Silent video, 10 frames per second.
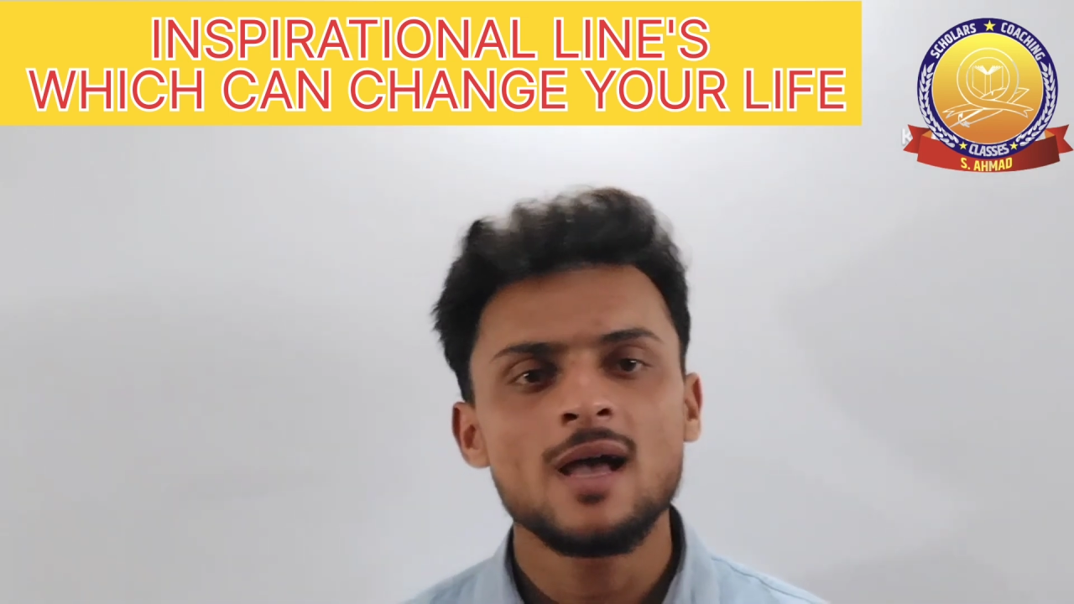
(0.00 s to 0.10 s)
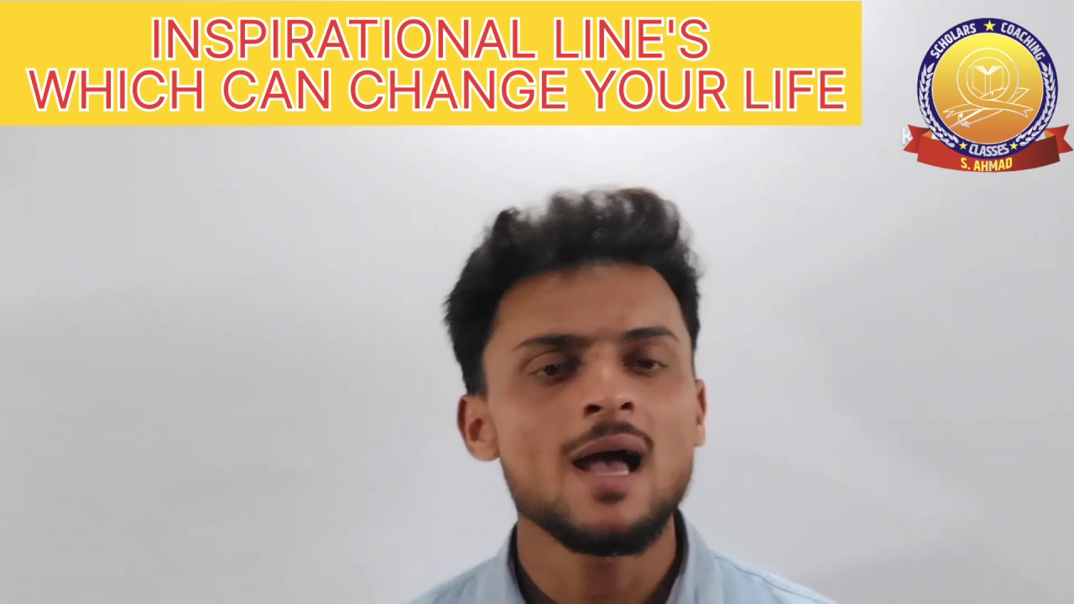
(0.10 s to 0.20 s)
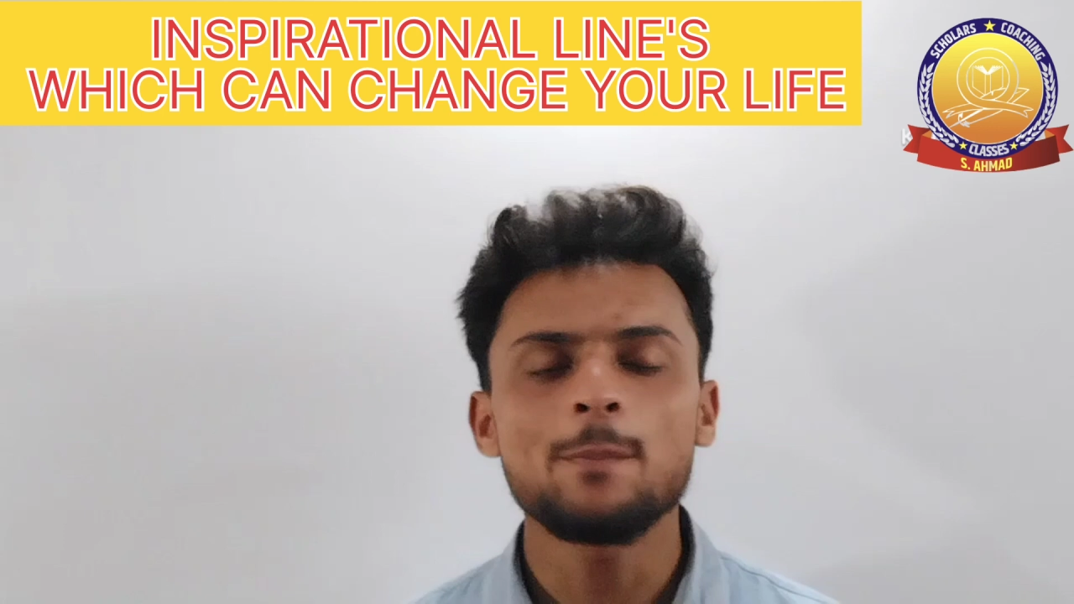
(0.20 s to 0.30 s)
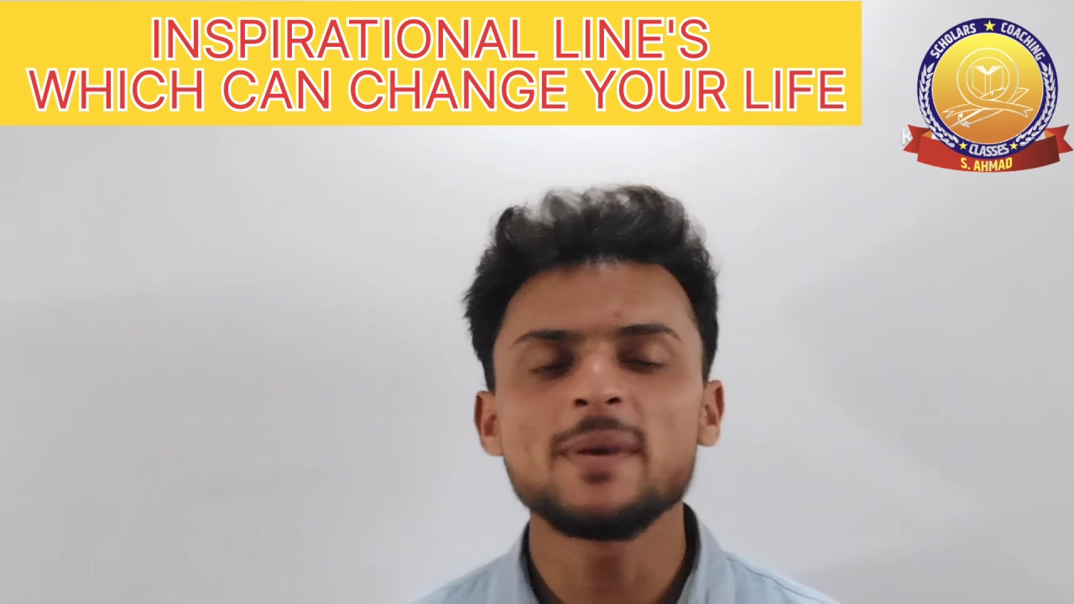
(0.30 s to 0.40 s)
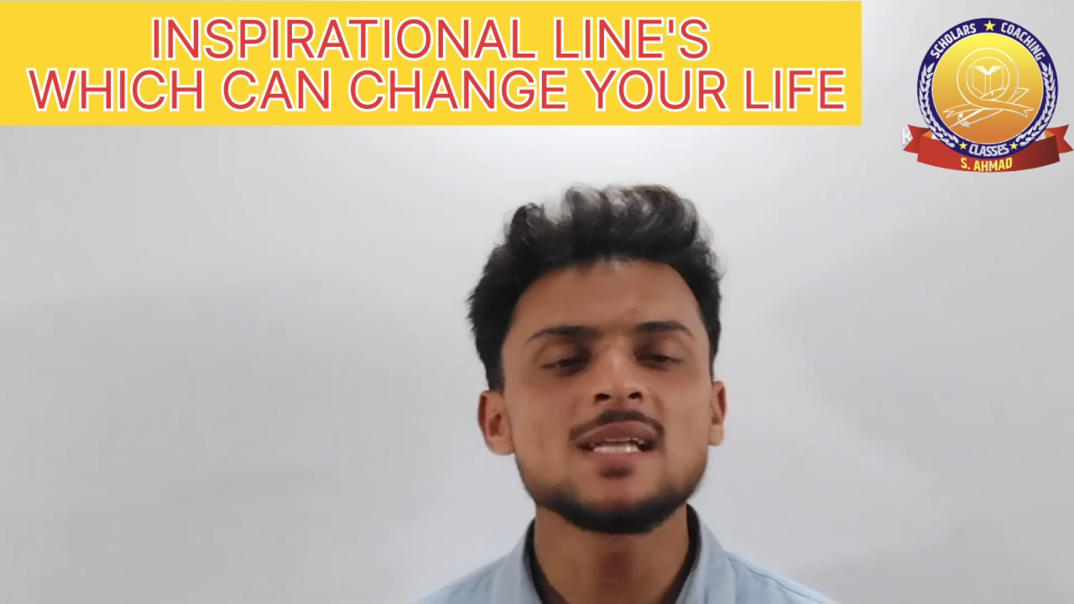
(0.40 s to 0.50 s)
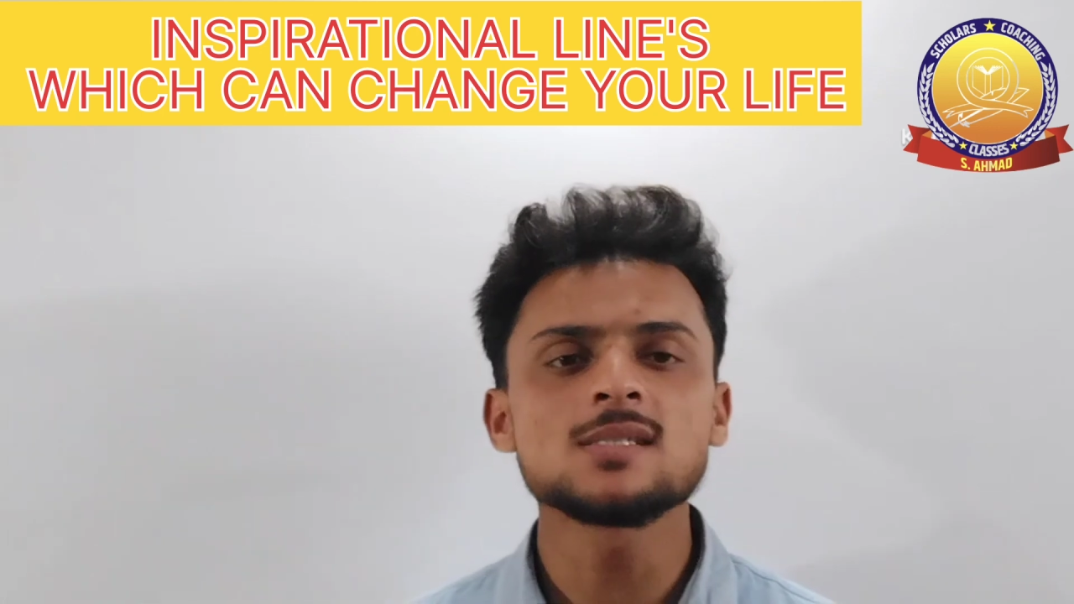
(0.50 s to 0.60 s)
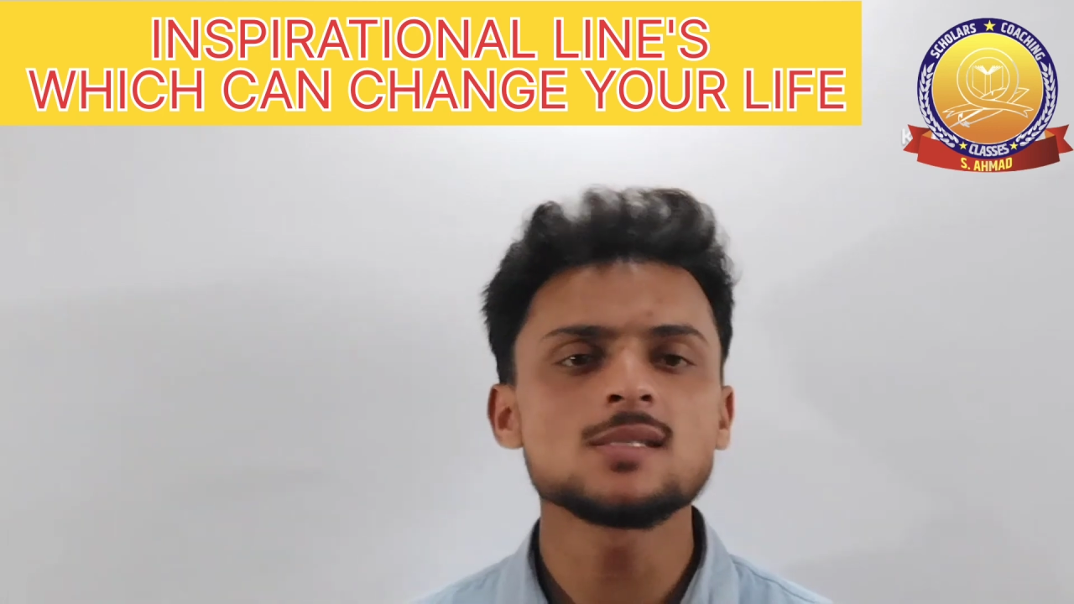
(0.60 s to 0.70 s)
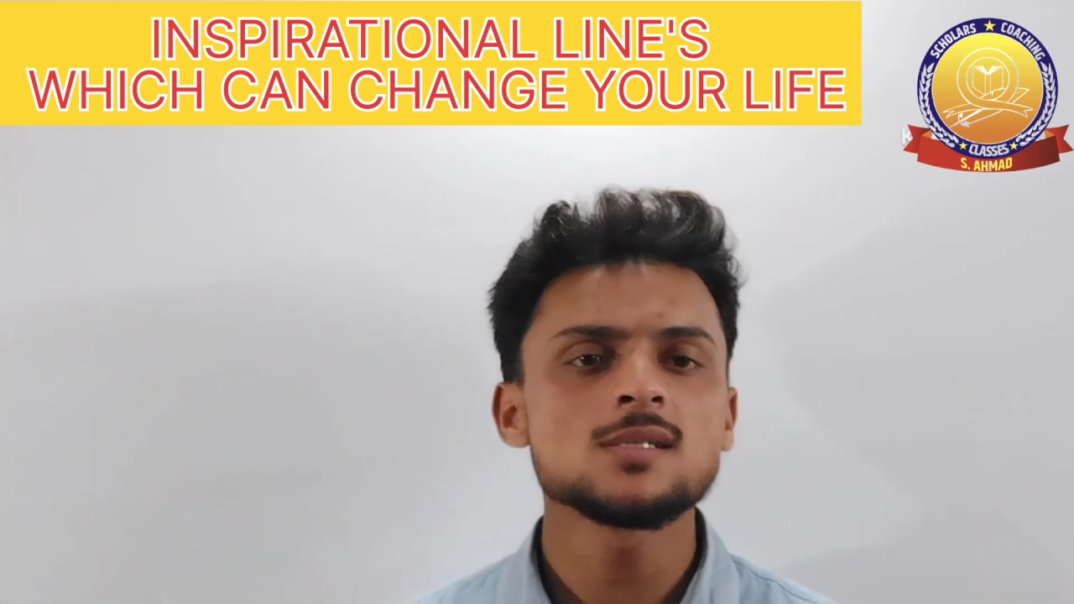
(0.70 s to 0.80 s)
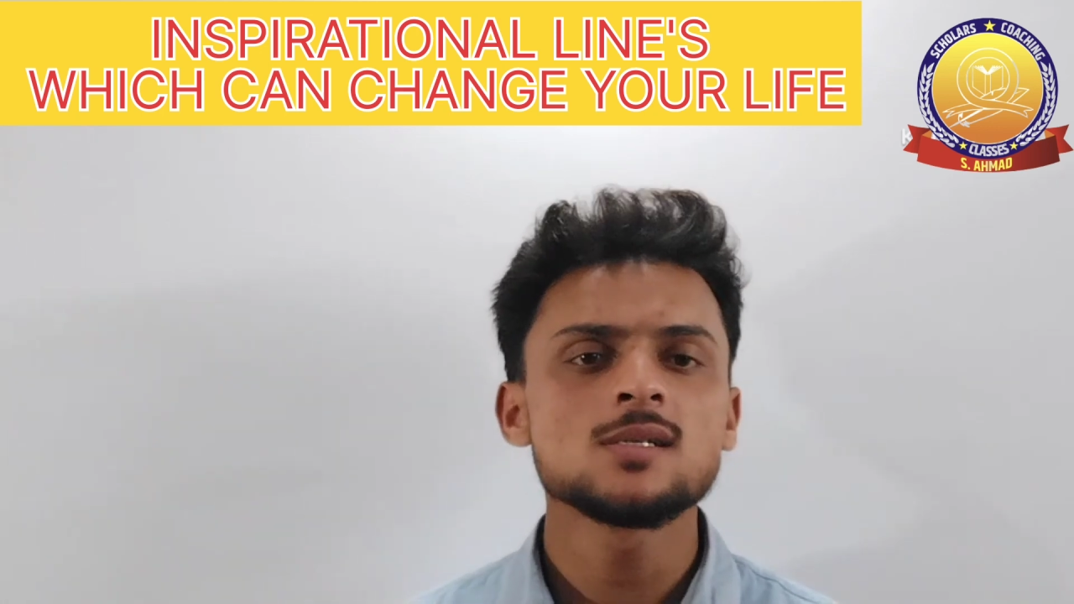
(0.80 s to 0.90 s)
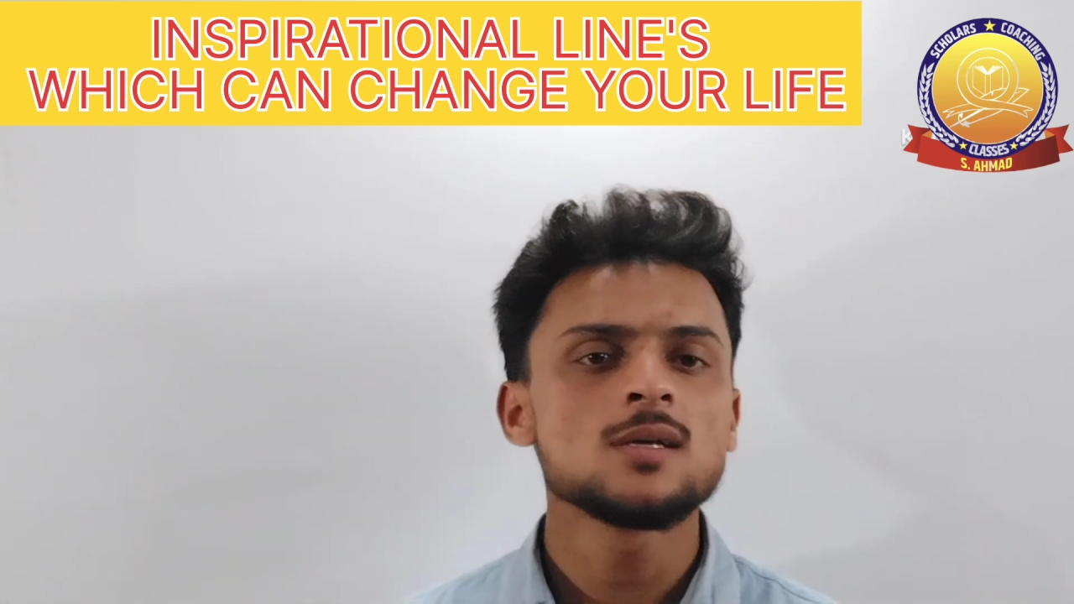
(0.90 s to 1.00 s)

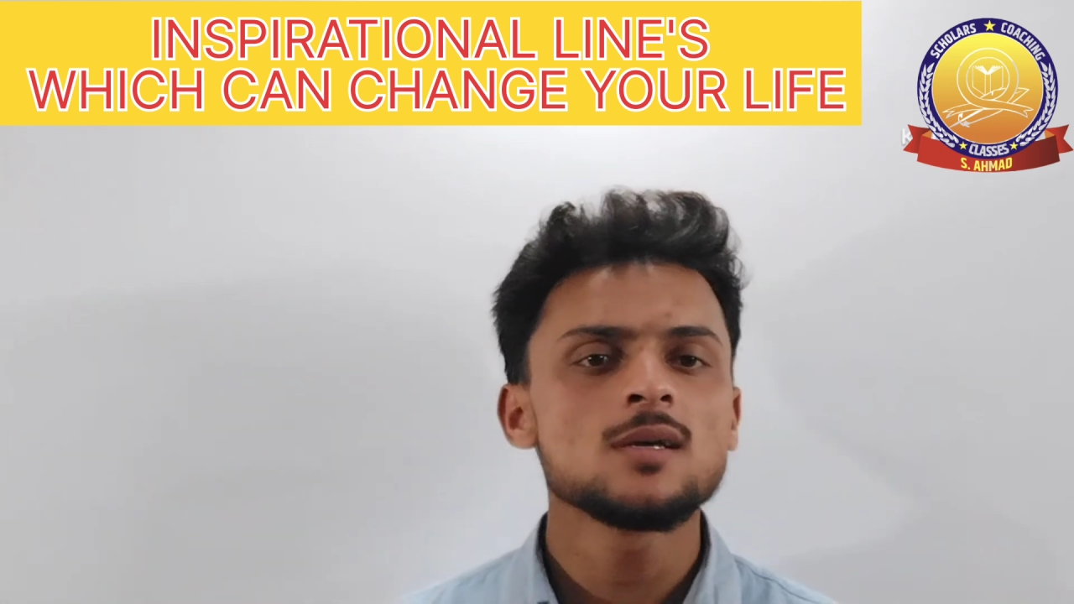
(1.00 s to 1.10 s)
Happiness